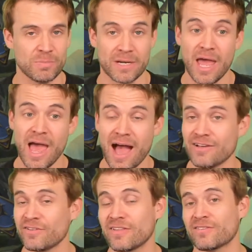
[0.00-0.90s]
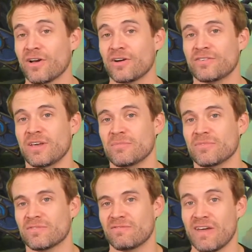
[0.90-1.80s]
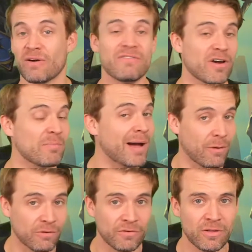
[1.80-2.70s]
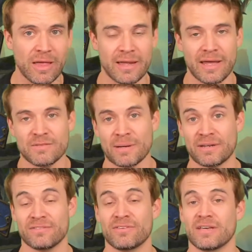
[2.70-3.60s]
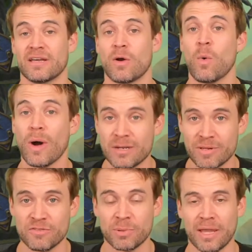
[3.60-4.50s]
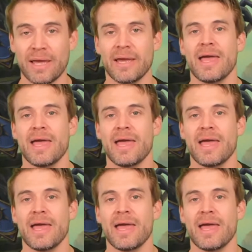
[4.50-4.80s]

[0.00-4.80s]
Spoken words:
But I just think this card seems very, very powerful, and I expect to see quite a bit of play